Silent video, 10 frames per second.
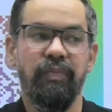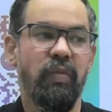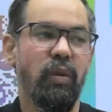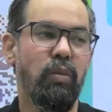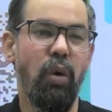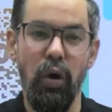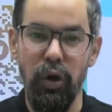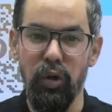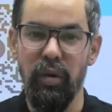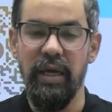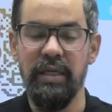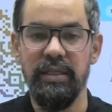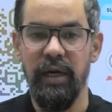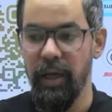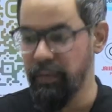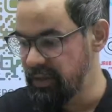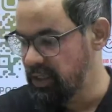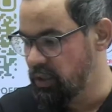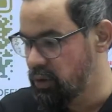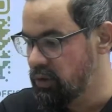module wise
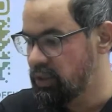MCQs.